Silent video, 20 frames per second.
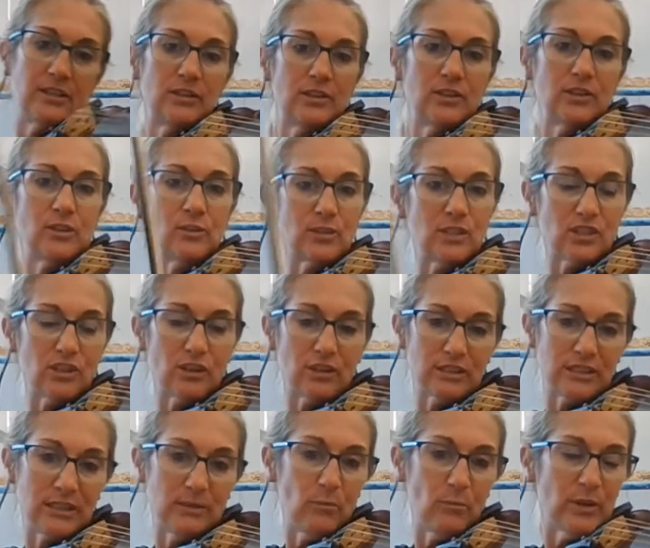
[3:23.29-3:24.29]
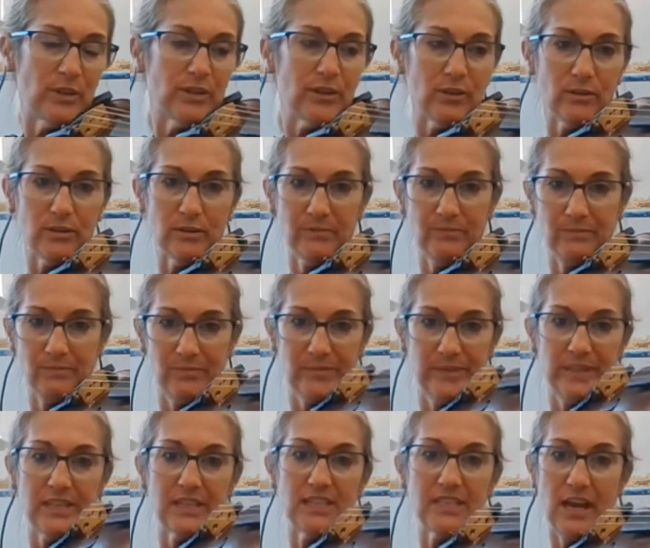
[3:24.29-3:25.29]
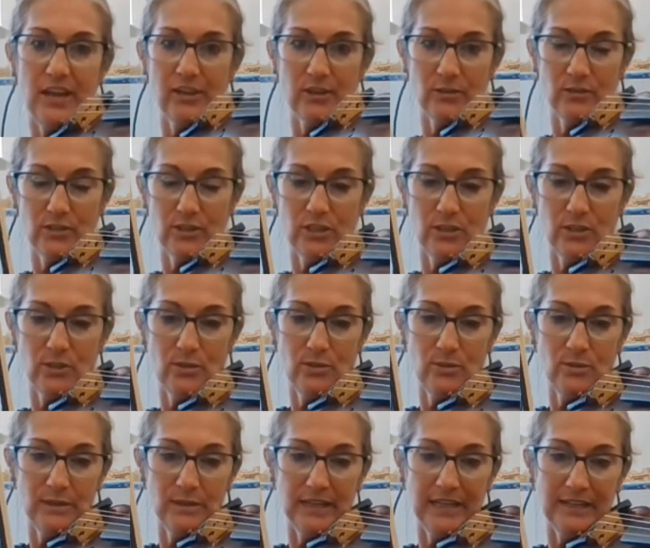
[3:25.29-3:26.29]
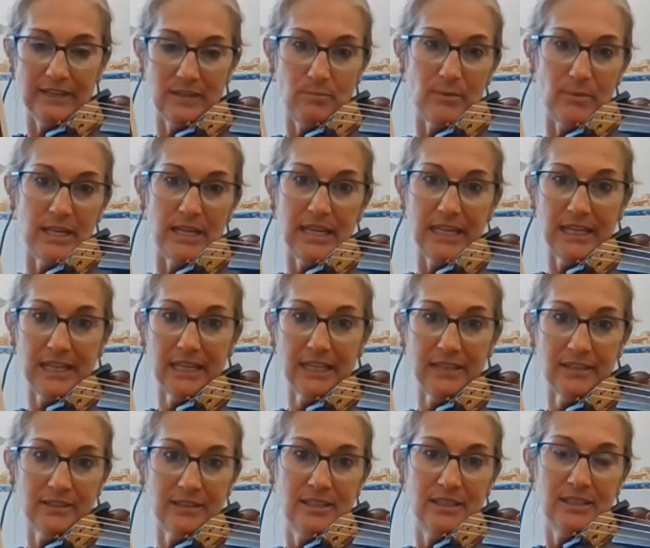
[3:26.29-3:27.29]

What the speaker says: you'll start them with their tunnel 2 at the beginning.